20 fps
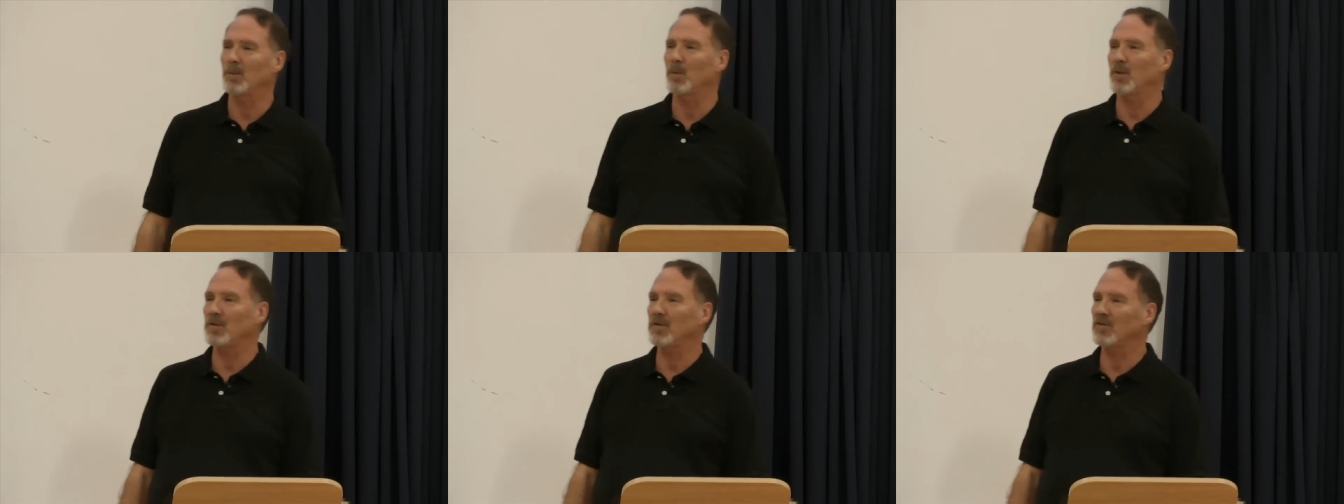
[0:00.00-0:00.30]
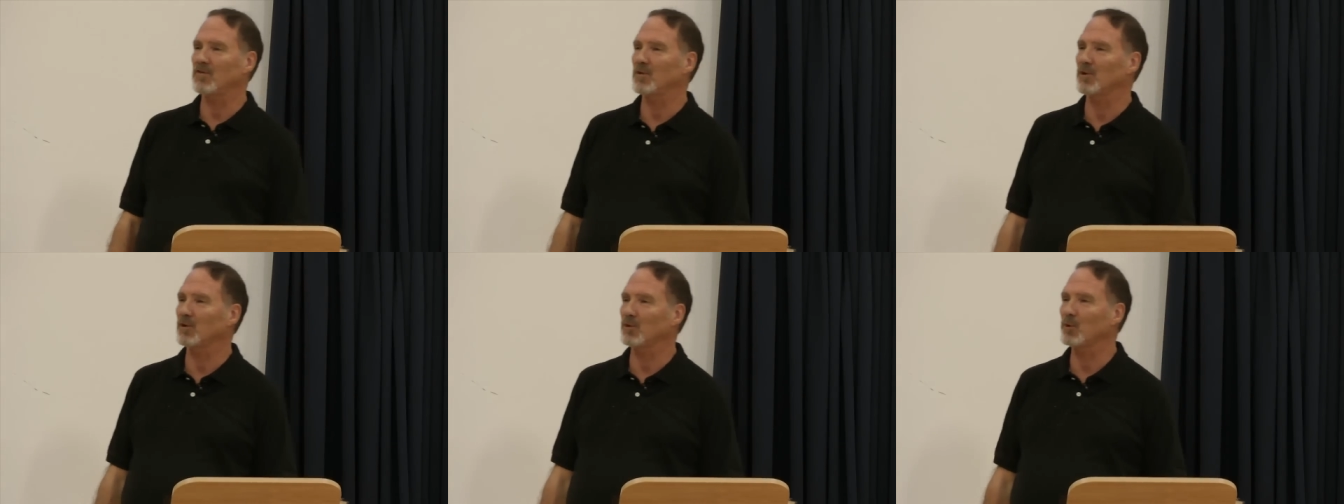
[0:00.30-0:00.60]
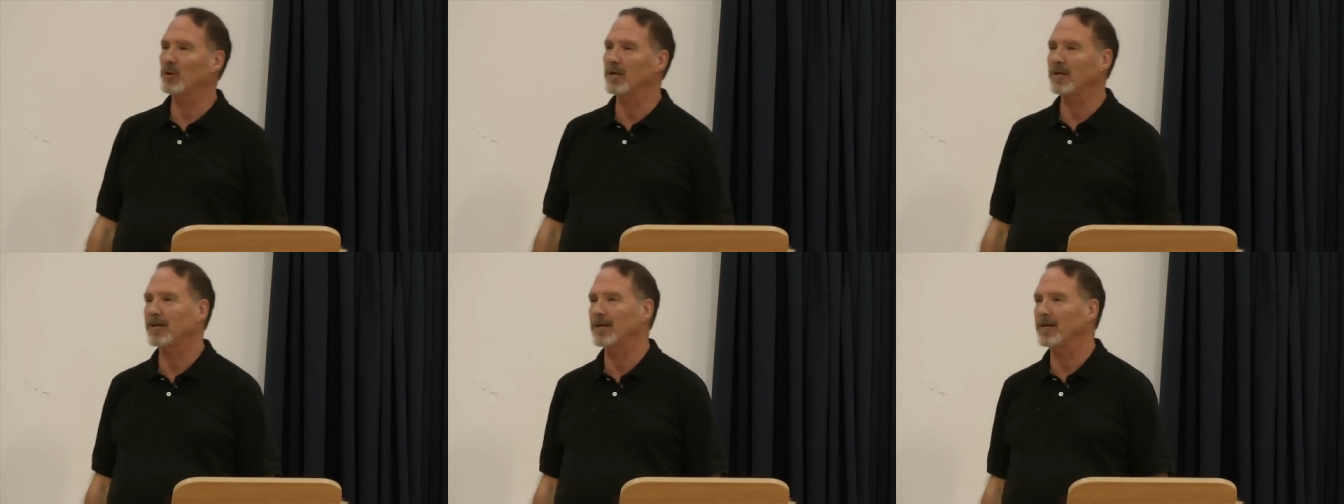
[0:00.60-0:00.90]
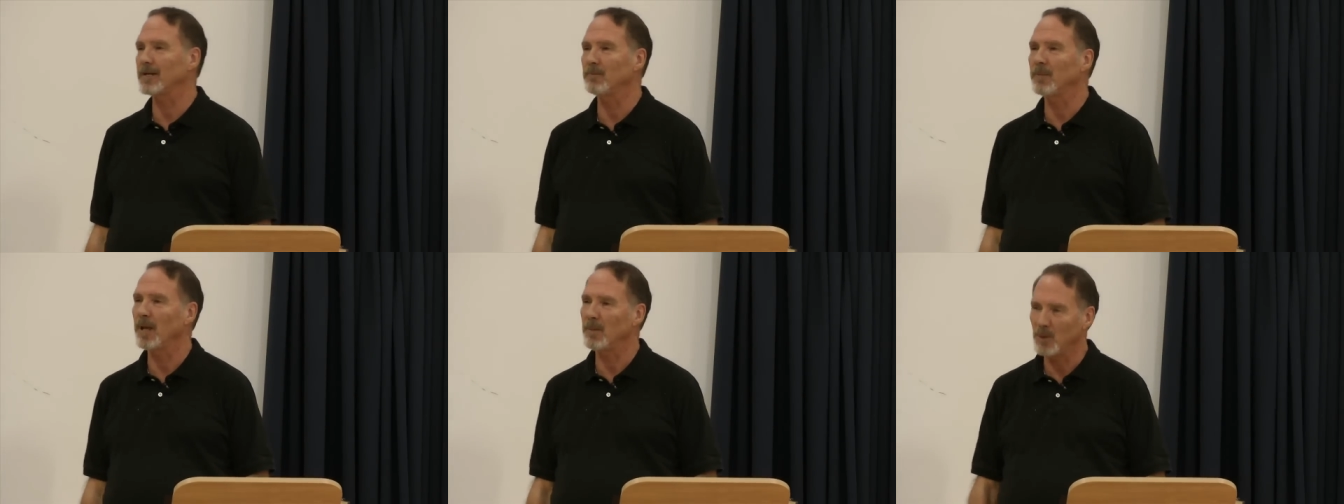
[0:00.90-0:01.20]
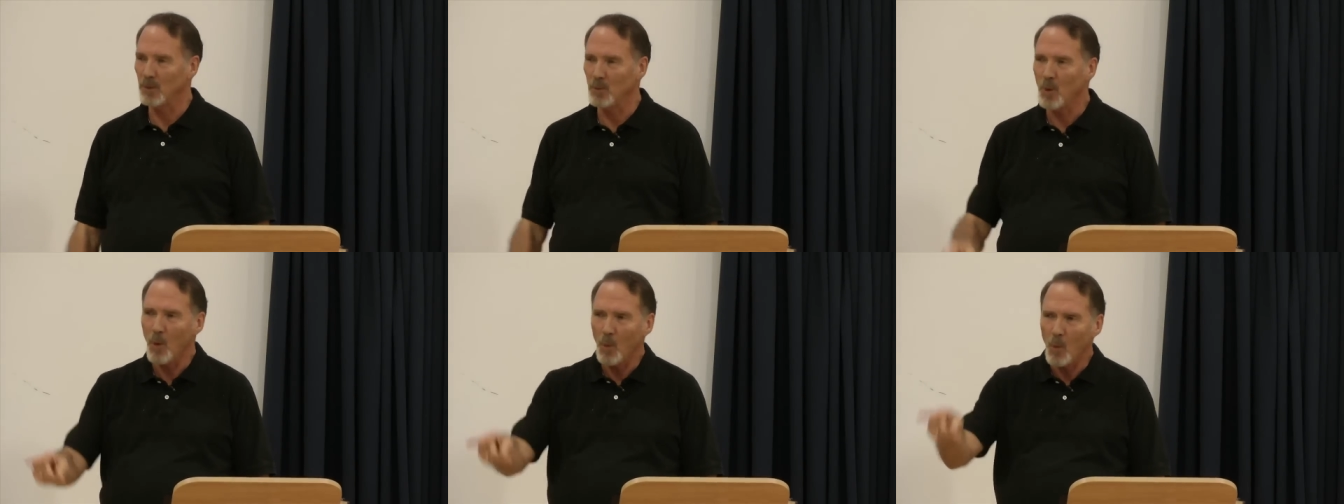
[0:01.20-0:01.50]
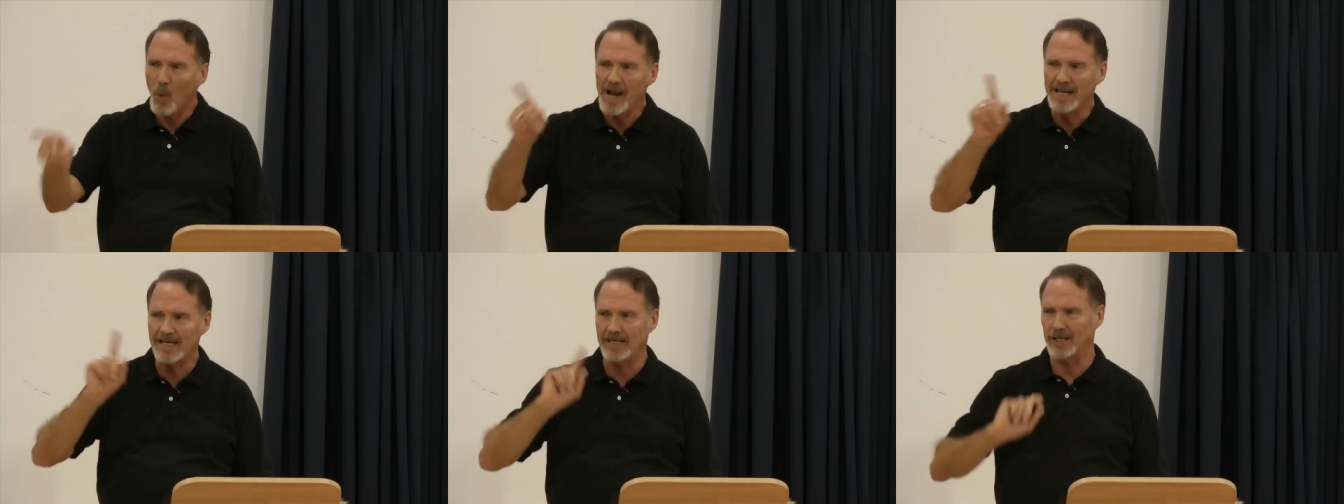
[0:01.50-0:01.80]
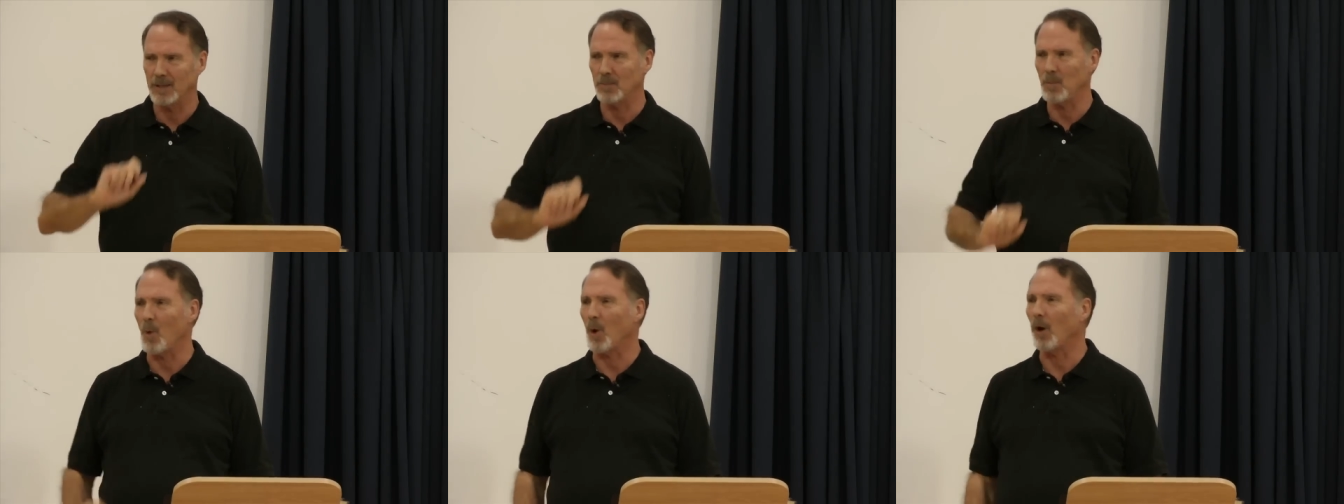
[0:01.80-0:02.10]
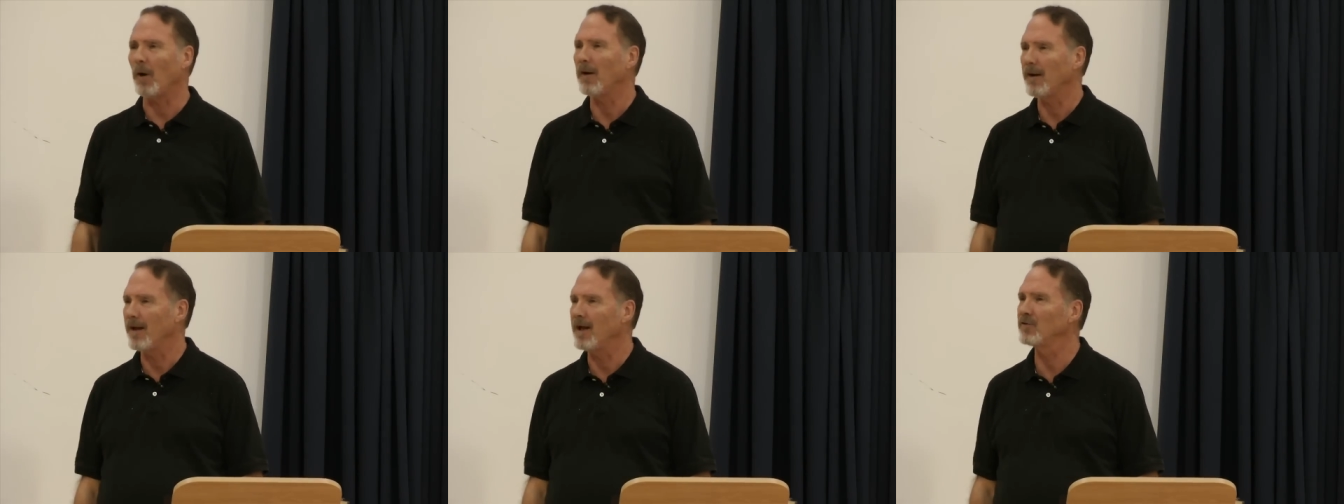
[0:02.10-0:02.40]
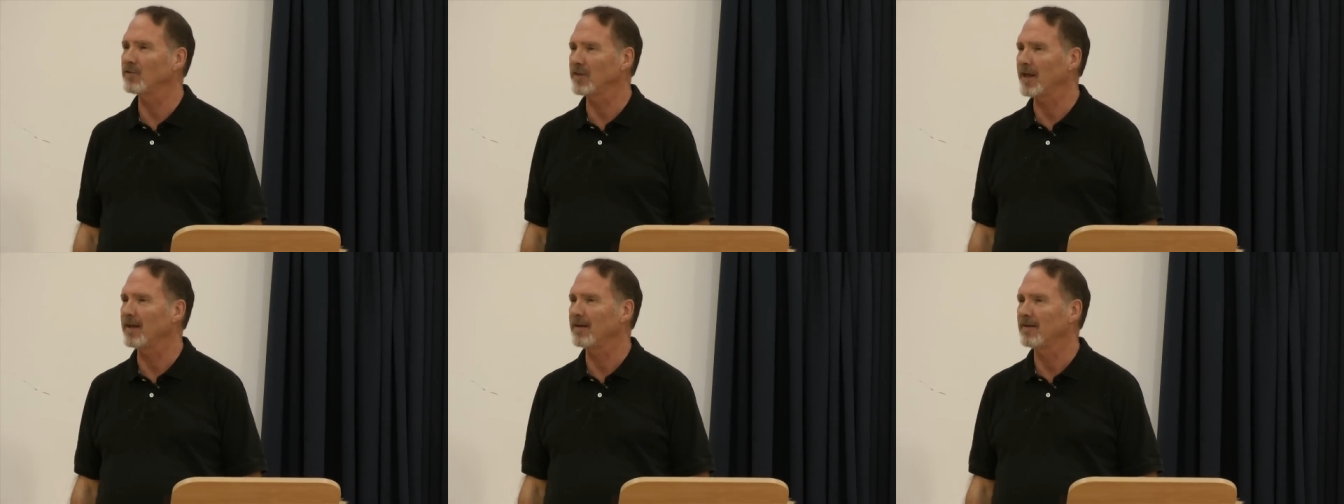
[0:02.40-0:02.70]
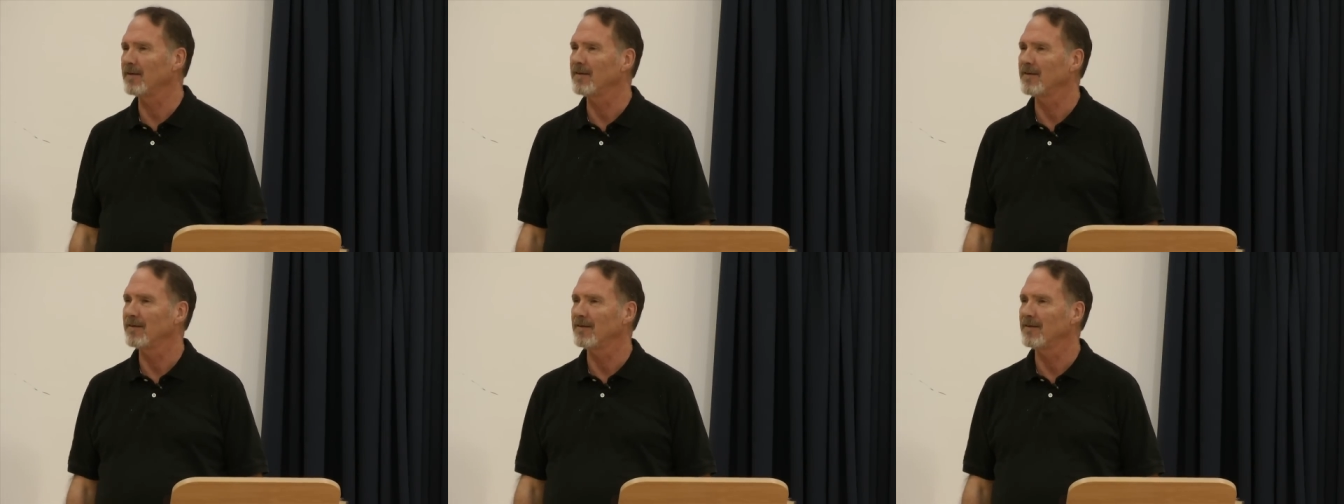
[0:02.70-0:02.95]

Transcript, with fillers: with us this weekend. Maybe you won't wait anymore. How's that?